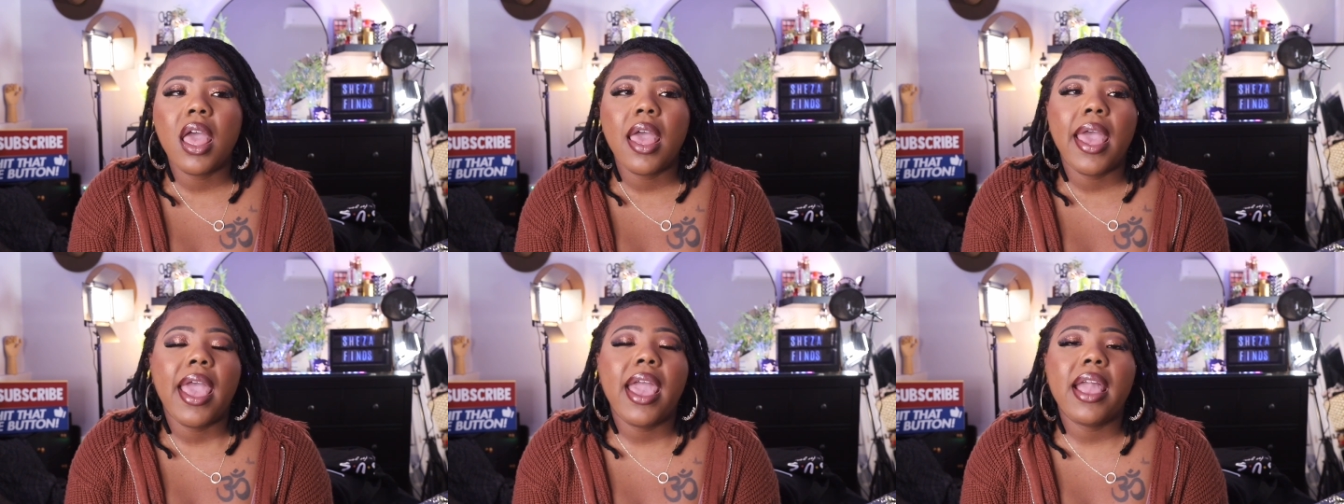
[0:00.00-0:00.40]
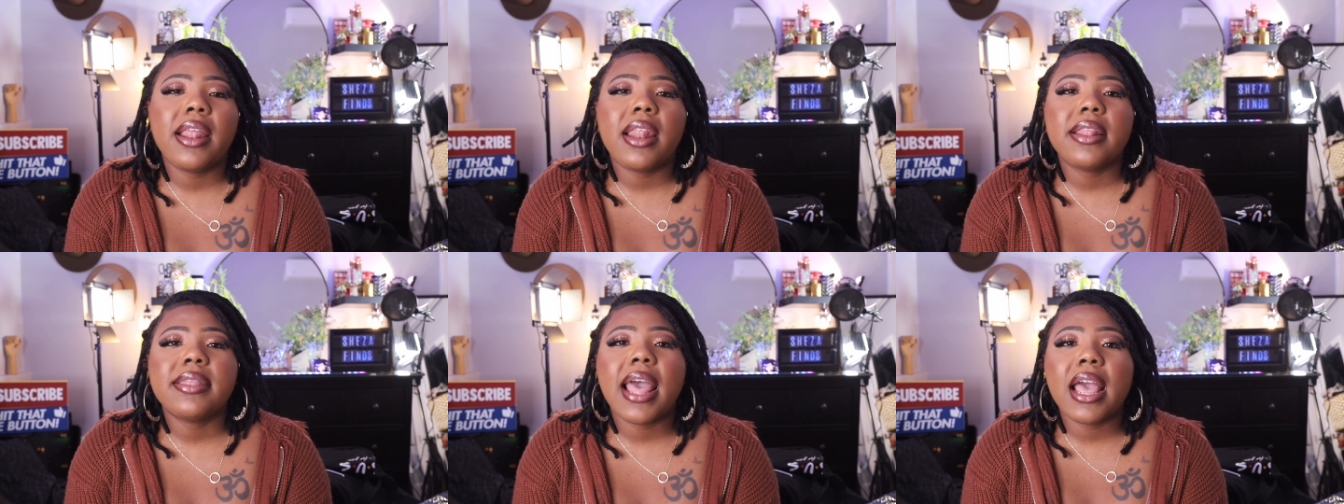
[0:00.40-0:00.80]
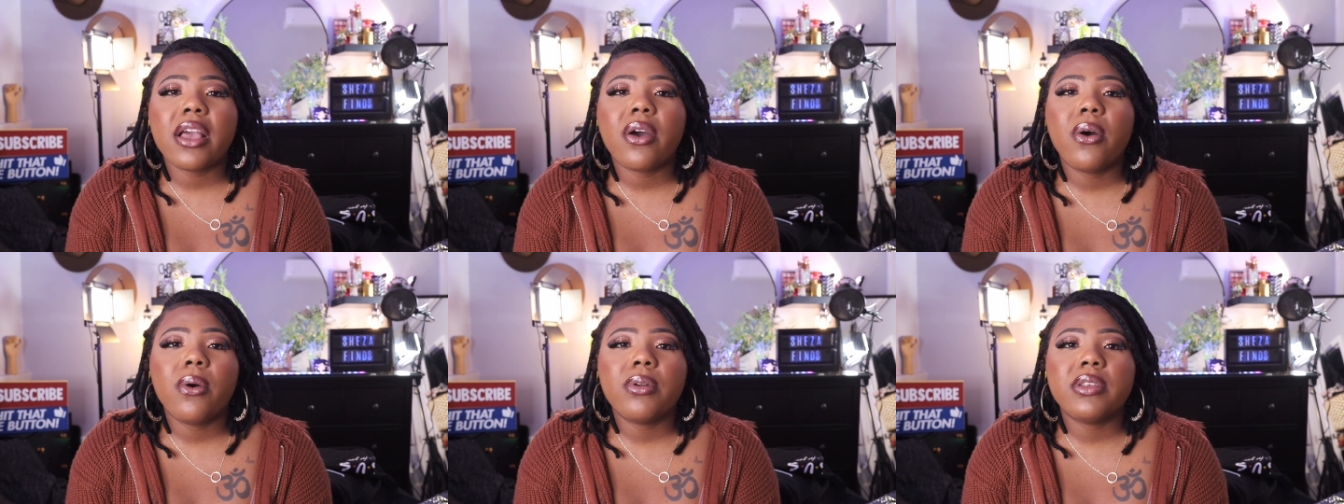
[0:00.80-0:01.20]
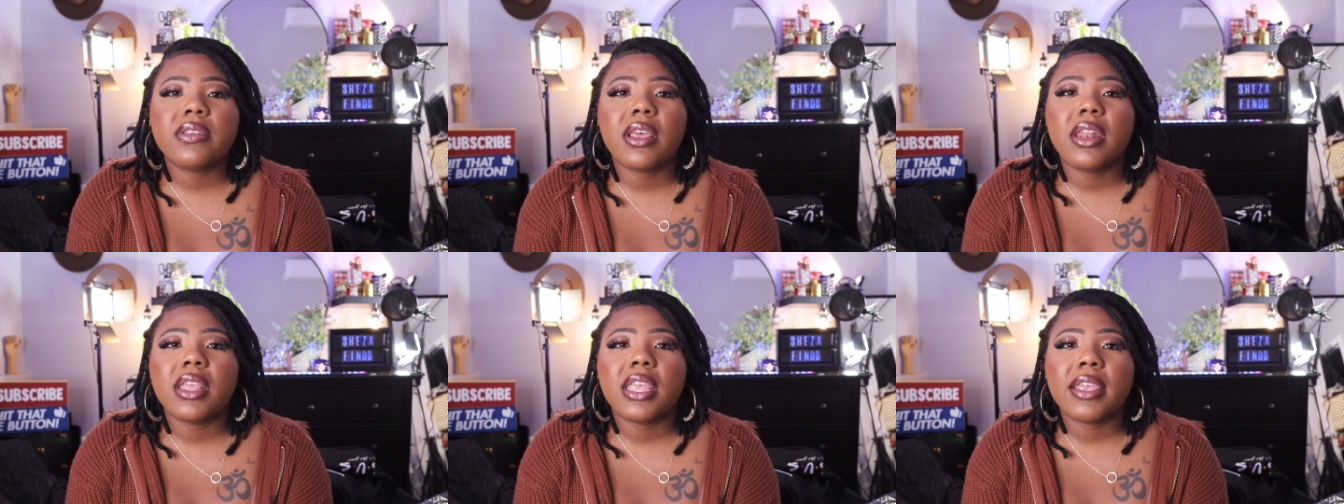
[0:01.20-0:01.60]
and that code is
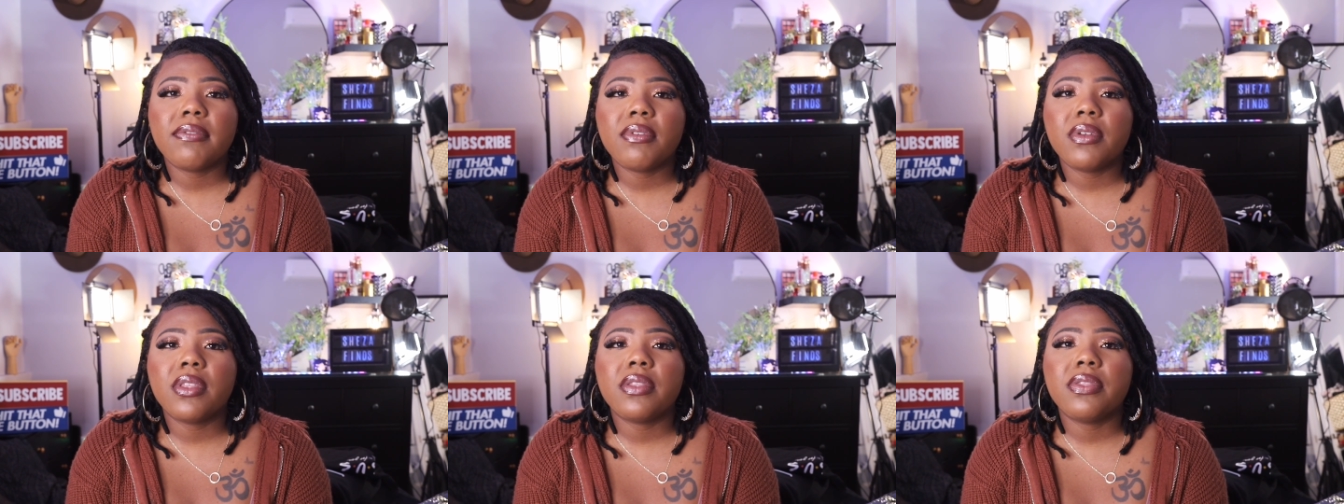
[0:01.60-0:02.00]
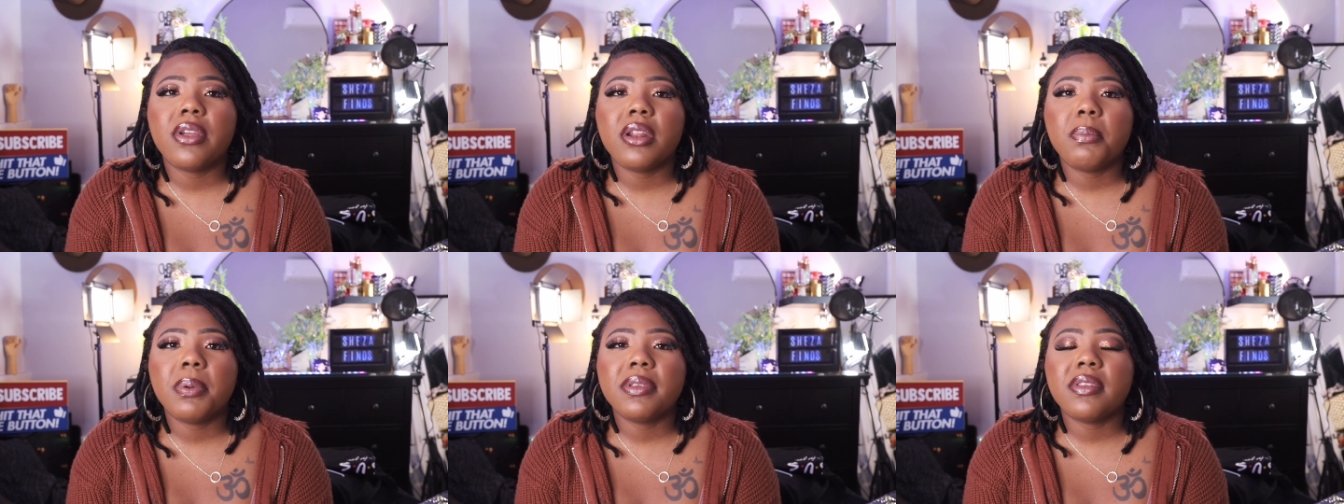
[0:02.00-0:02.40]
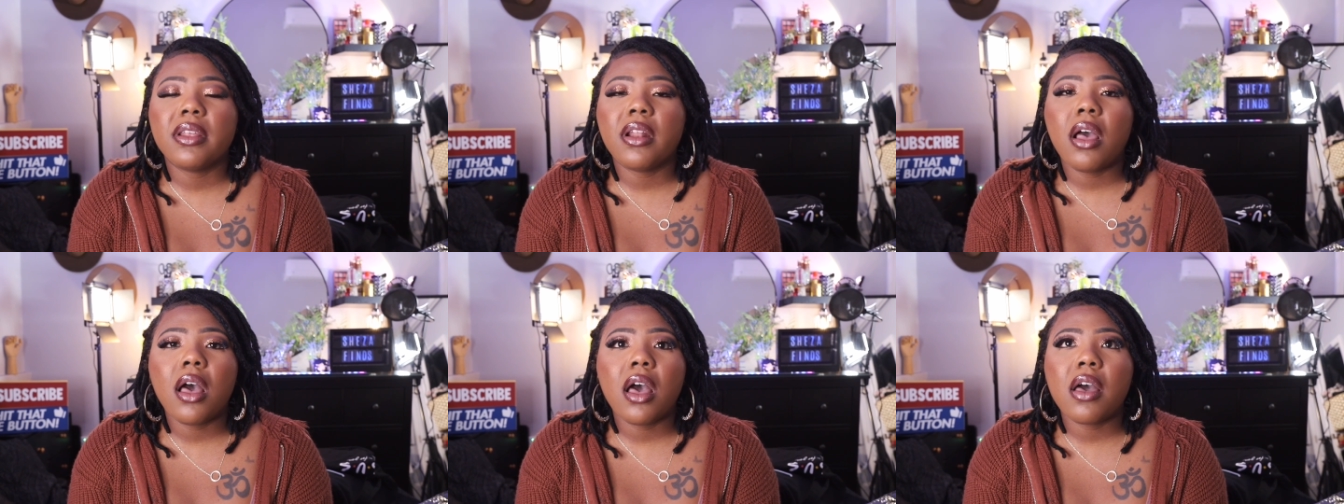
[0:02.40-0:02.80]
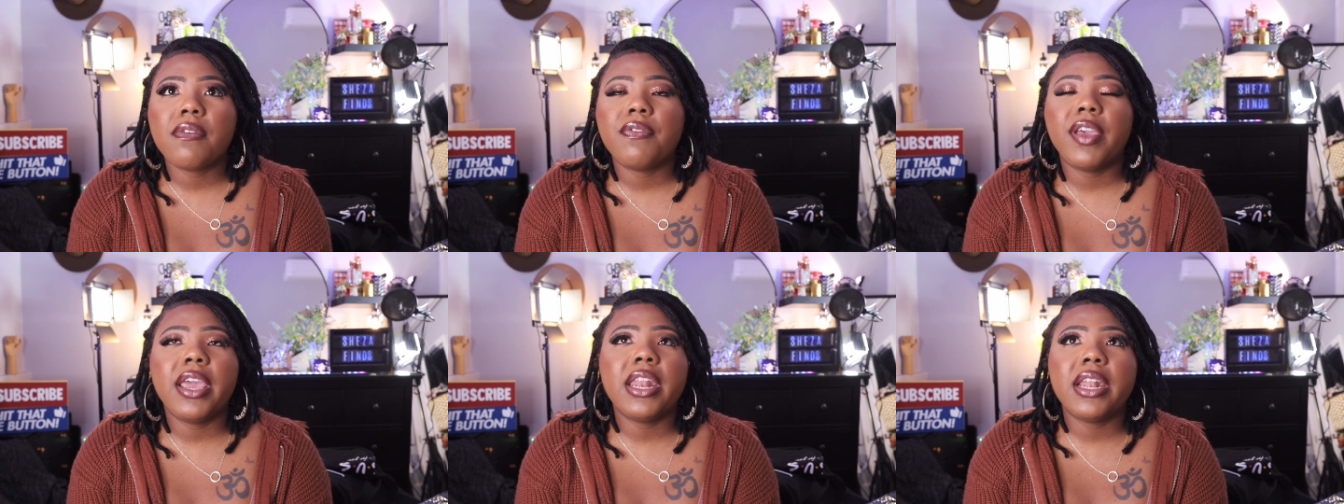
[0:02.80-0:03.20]
going to give you the 30%
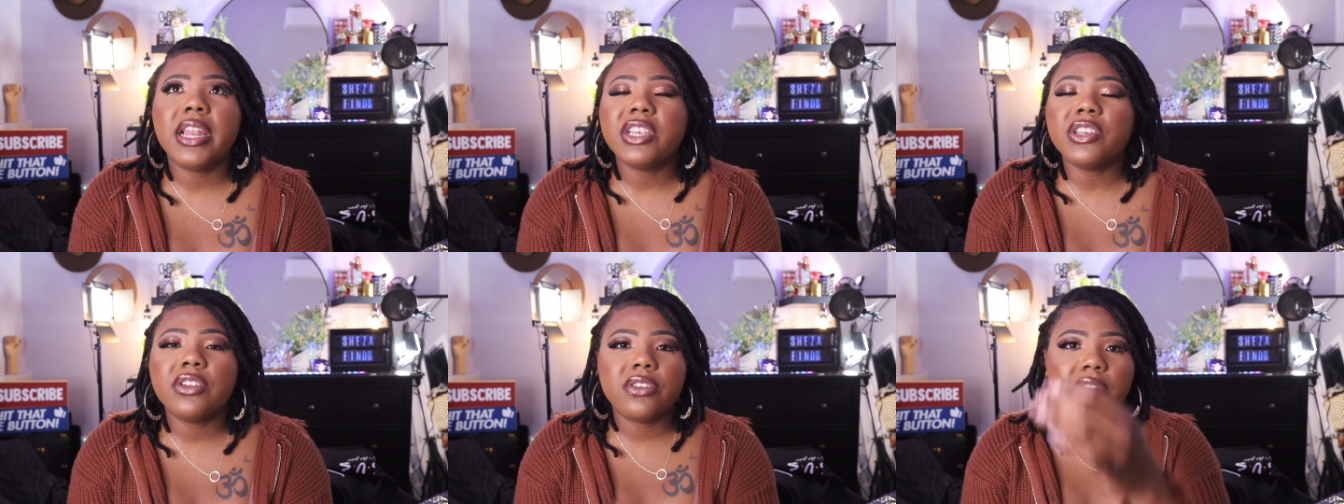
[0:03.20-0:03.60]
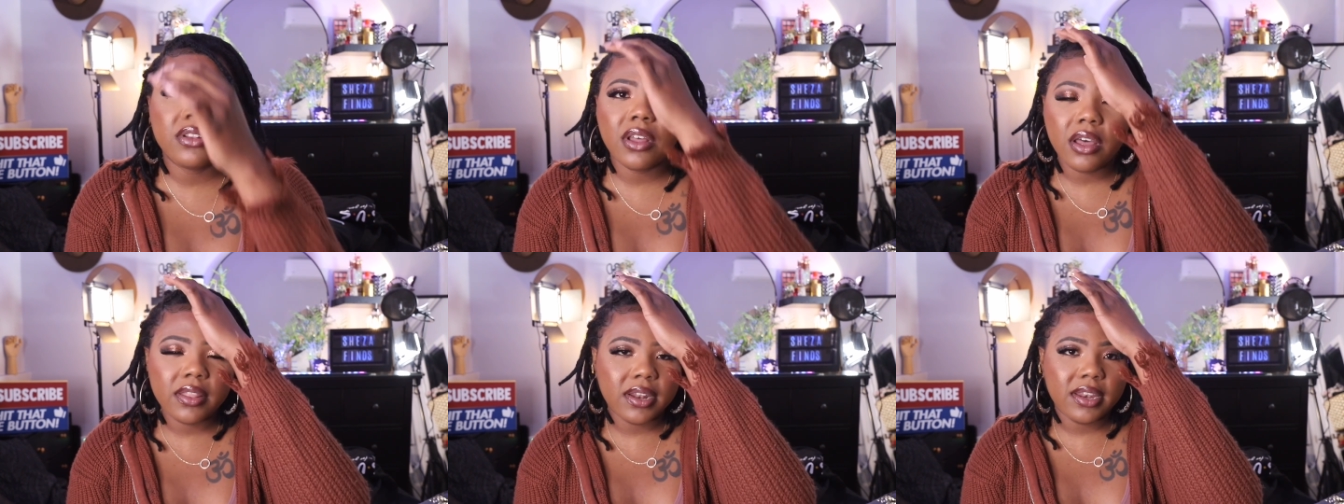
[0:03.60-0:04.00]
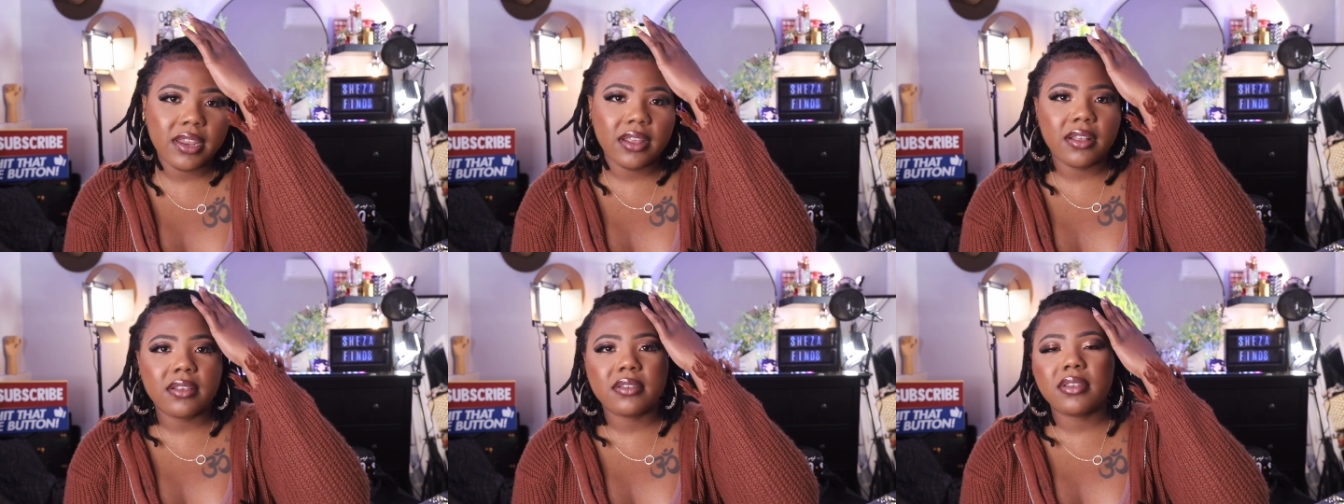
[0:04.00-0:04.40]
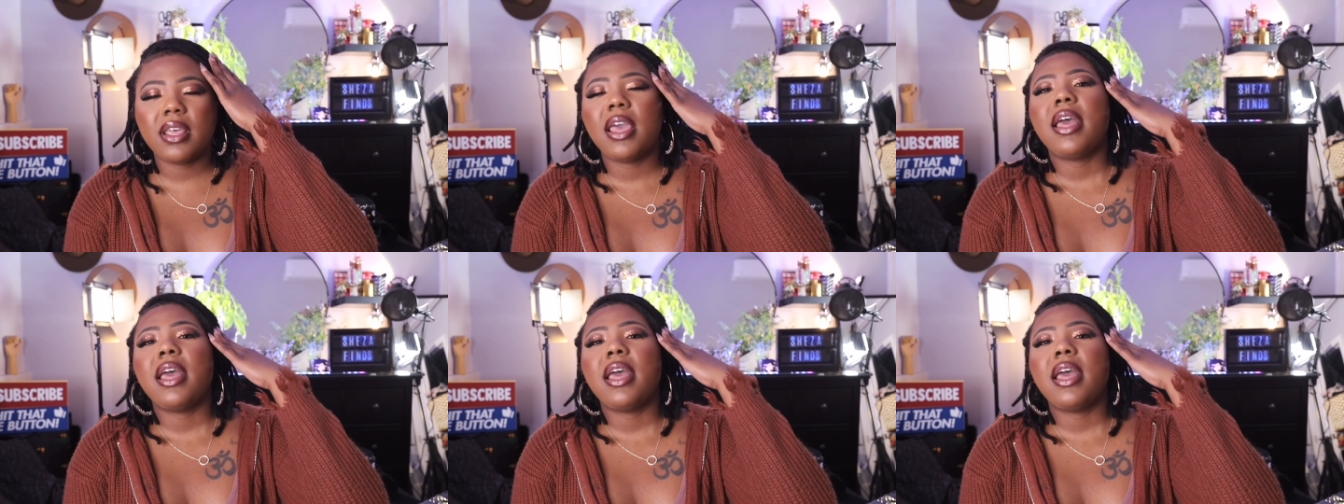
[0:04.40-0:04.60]
off in addition to the other deals